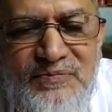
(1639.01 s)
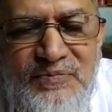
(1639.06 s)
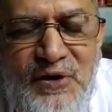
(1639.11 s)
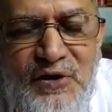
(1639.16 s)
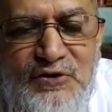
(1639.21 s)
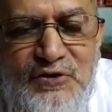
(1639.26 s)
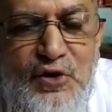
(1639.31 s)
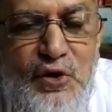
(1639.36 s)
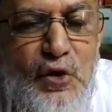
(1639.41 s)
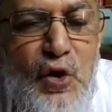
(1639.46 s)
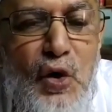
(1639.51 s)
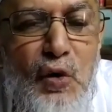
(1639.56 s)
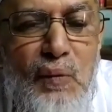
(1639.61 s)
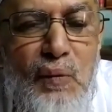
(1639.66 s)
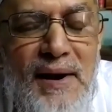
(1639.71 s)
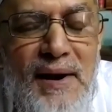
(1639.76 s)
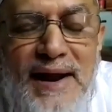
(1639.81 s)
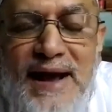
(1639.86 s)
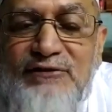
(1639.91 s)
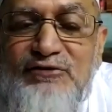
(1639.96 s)
So no one
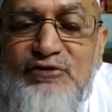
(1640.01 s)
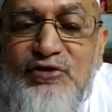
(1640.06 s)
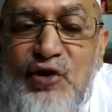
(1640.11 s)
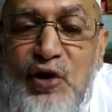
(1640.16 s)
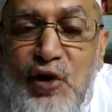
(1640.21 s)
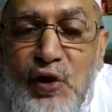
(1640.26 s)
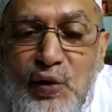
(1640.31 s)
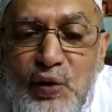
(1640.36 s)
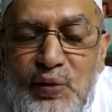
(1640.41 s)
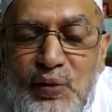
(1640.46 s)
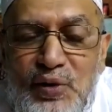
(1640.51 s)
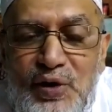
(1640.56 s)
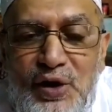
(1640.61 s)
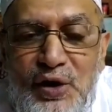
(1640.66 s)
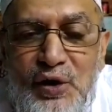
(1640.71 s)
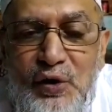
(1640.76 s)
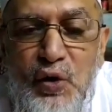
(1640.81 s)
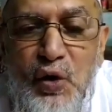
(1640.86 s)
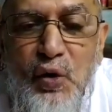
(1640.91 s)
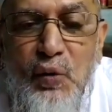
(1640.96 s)
has sorrow,
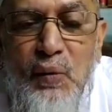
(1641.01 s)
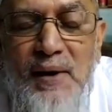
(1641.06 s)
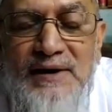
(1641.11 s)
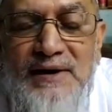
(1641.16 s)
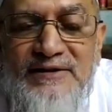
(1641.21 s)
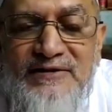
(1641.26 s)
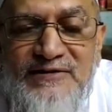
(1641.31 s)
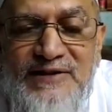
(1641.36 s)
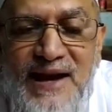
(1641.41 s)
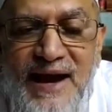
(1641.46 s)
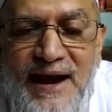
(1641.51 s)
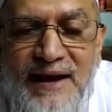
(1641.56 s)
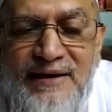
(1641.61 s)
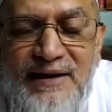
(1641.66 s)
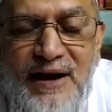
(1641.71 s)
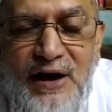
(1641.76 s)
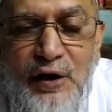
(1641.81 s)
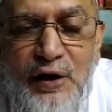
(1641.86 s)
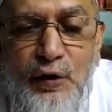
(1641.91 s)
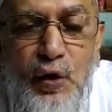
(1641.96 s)
no one is sad,
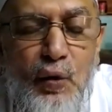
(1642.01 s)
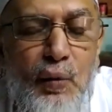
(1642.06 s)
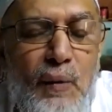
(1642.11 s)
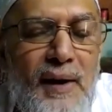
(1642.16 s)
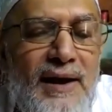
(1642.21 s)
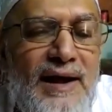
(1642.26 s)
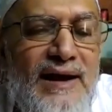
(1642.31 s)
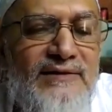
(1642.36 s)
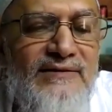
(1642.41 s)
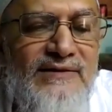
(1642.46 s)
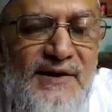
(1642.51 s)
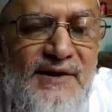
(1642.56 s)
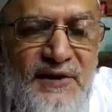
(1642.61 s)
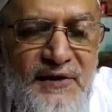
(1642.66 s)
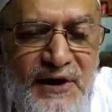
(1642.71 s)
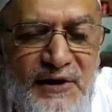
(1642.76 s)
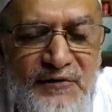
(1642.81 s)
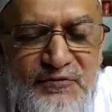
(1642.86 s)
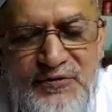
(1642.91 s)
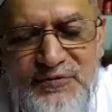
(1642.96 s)
no one has a
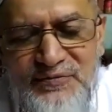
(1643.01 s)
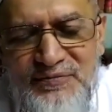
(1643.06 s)
grief.